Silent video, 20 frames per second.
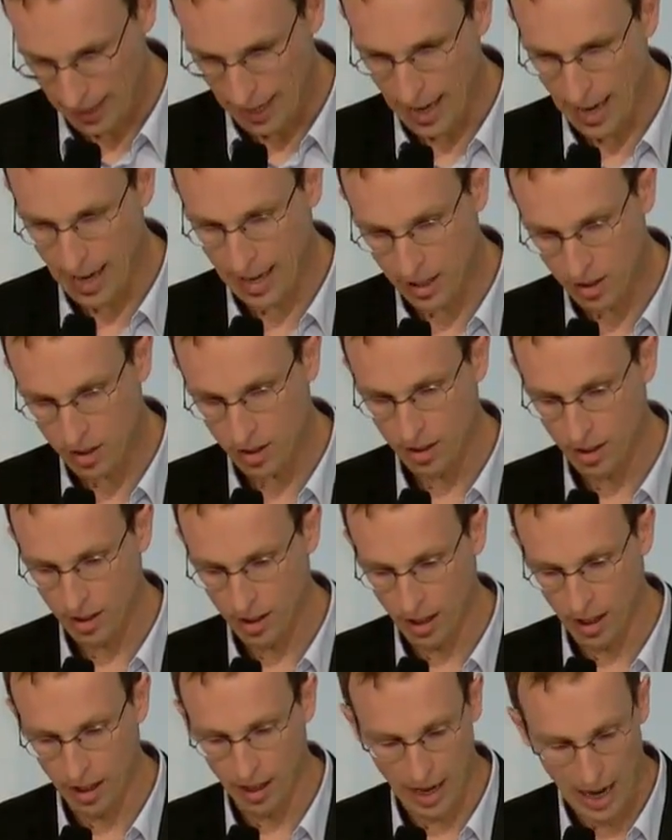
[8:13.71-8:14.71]
And
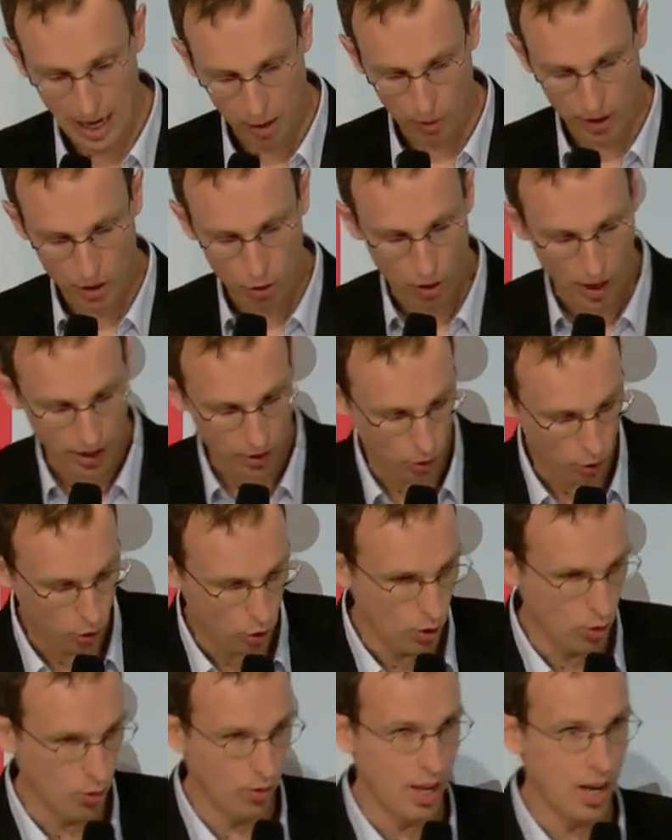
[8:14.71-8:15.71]
I will try to
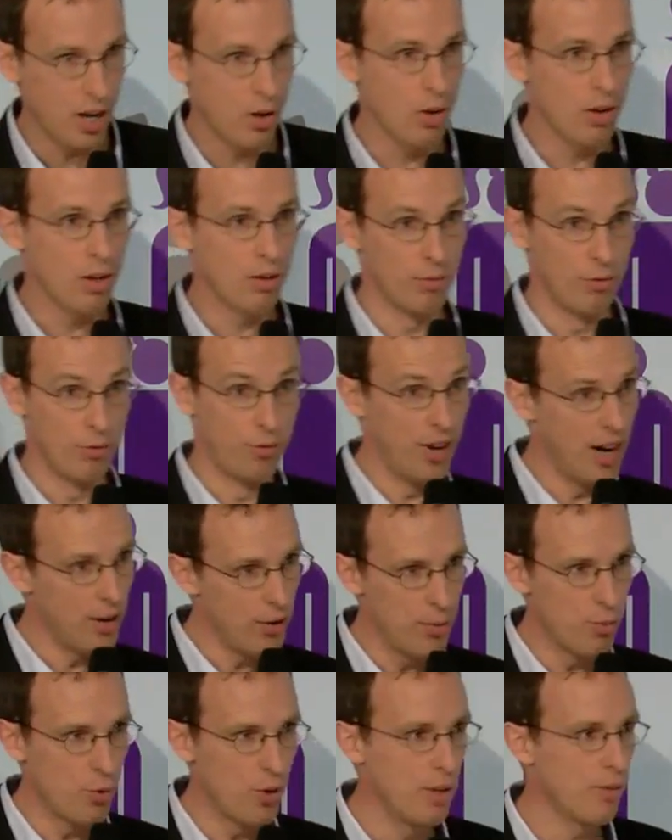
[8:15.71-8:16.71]
show now,
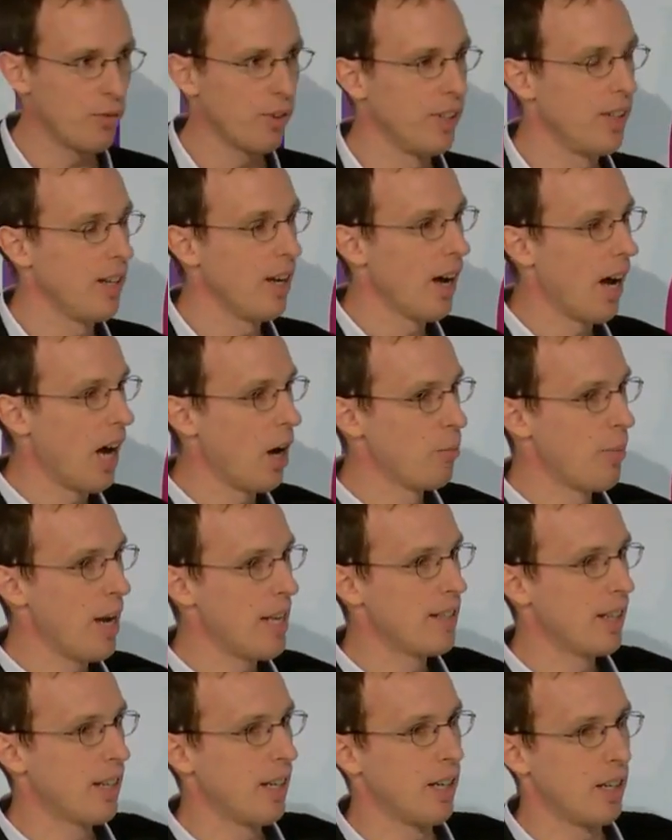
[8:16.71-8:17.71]
very briefly, how
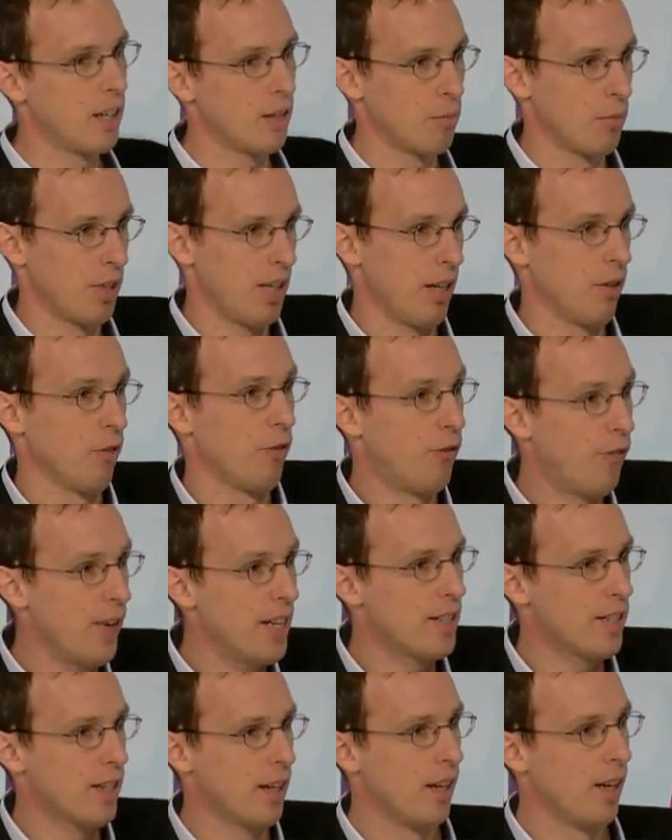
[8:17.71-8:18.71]
basic income can
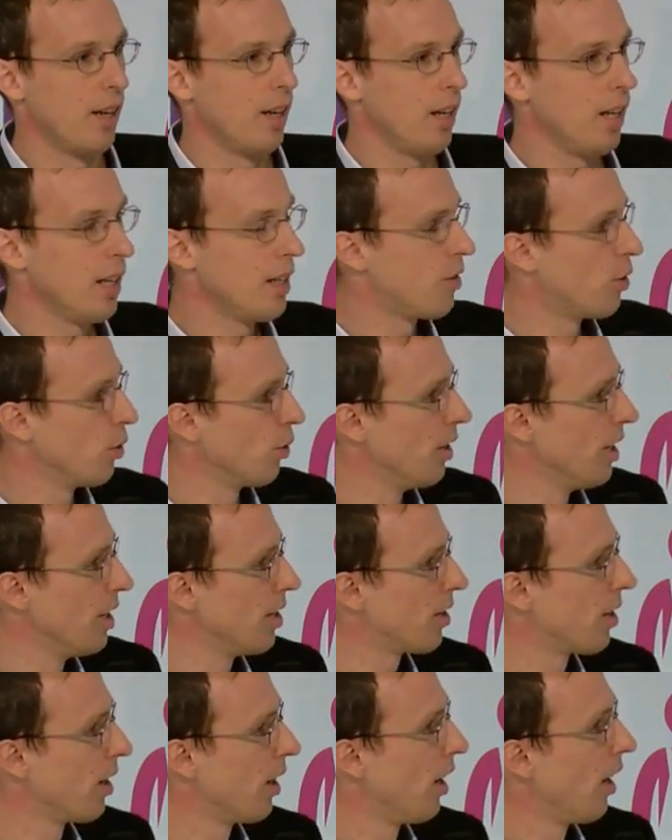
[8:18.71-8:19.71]
fit into
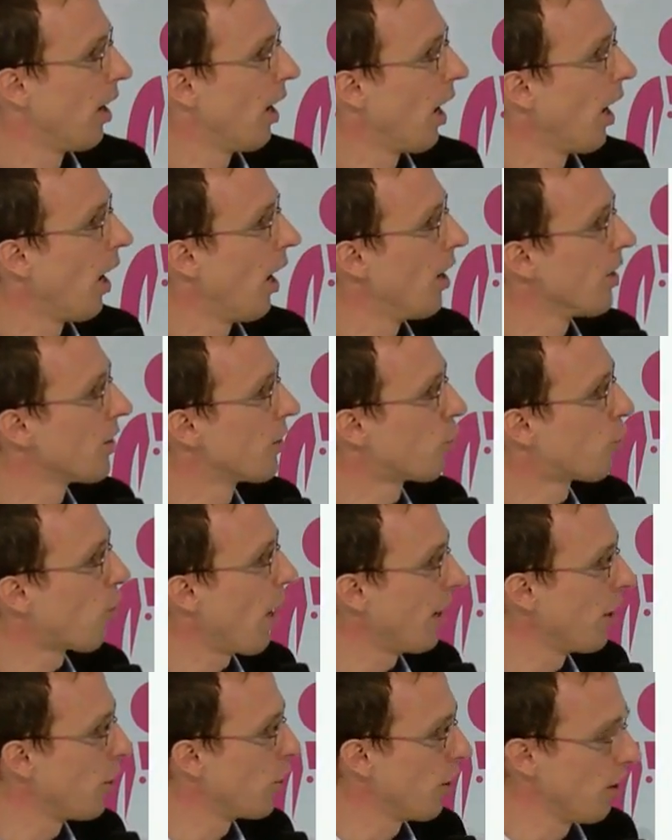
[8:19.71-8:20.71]
this
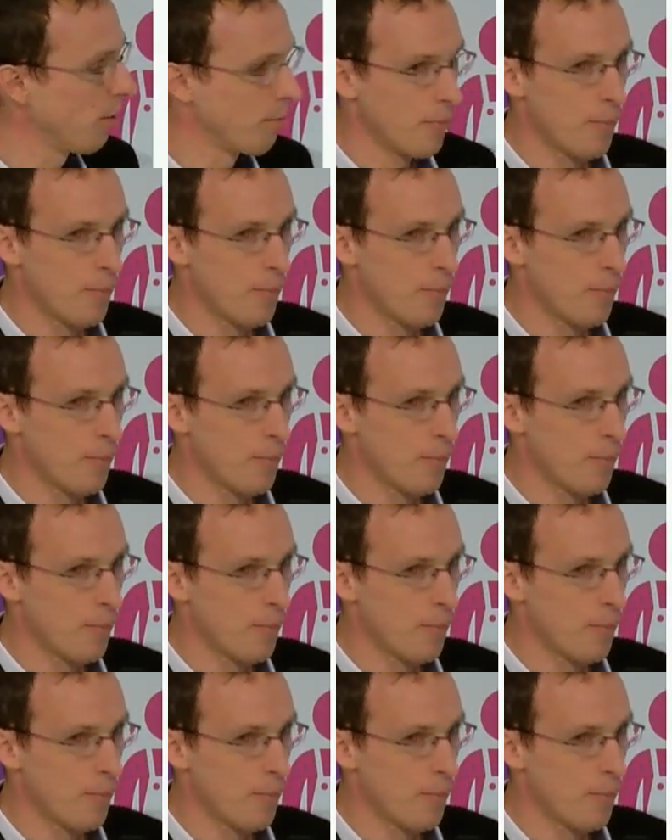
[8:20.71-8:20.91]
strategy.